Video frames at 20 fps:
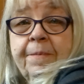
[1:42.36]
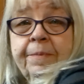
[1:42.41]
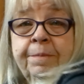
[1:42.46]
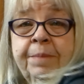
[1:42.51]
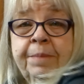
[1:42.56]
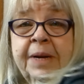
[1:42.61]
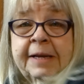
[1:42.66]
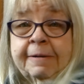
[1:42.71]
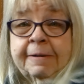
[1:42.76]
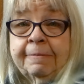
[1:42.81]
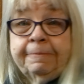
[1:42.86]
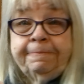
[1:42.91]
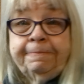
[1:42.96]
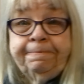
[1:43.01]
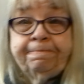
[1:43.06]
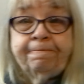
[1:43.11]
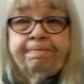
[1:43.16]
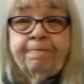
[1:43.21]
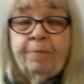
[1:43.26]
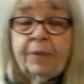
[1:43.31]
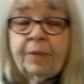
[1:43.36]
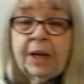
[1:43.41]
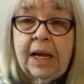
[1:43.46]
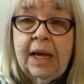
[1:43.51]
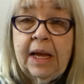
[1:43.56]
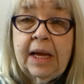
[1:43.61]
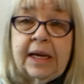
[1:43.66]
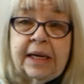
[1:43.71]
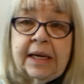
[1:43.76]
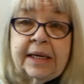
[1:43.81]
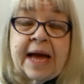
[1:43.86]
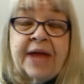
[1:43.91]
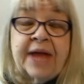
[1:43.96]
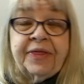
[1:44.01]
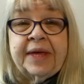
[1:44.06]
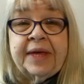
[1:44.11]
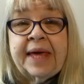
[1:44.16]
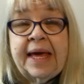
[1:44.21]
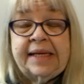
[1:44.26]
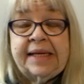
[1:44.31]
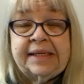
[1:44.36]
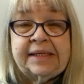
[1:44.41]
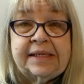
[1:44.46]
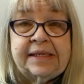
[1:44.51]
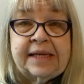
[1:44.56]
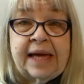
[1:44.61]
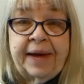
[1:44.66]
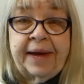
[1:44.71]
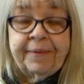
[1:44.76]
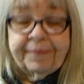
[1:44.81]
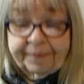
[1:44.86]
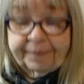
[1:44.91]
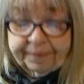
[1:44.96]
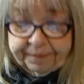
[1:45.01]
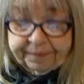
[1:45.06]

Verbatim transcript: But not the case today.